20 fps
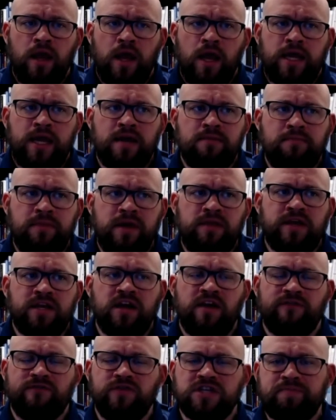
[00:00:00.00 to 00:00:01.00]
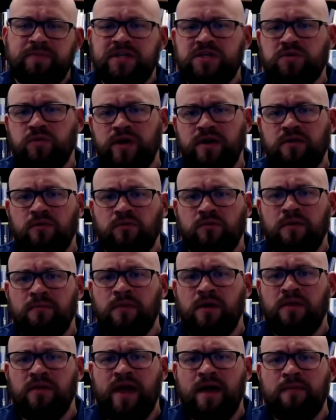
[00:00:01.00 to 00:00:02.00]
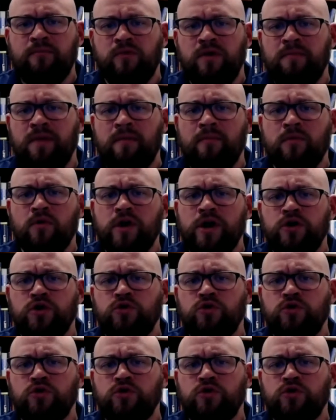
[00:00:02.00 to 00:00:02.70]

can mean the difference between them remembering